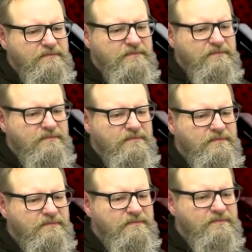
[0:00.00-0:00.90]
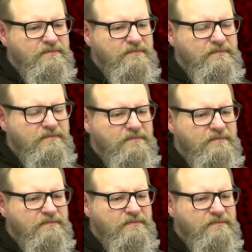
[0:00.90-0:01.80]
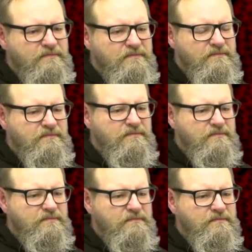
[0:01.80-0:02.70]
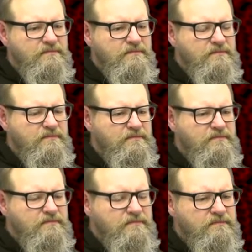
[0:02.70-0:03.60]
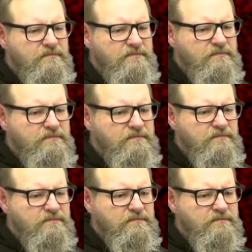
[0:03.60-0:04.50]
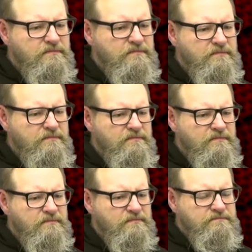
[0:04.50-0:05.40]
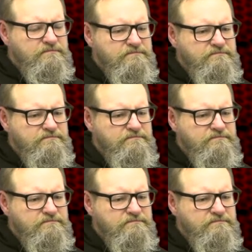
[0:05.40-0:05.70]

(silent)